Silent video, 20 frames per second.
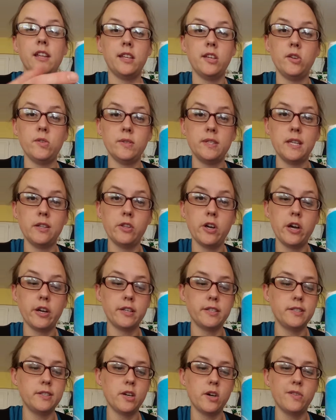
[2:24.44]
of cutesy
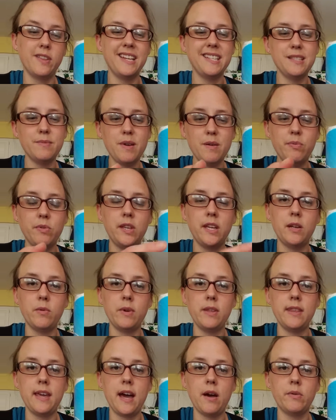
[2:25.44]
look. So that's my plan
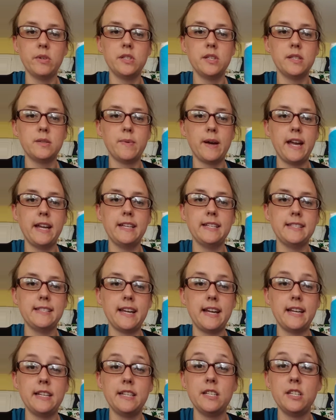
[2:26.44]
with that, which is why I
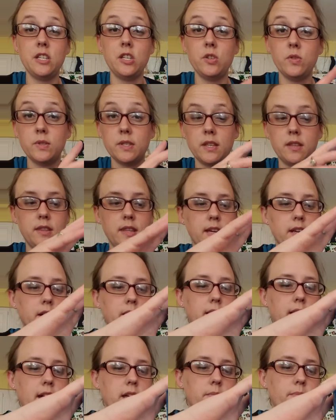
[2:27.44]
decided to use a
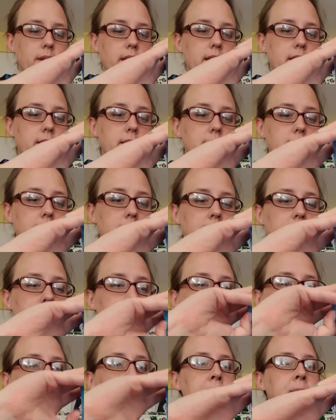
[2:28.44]
thicker headband.
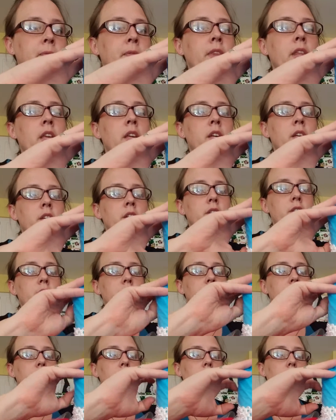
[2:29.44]
So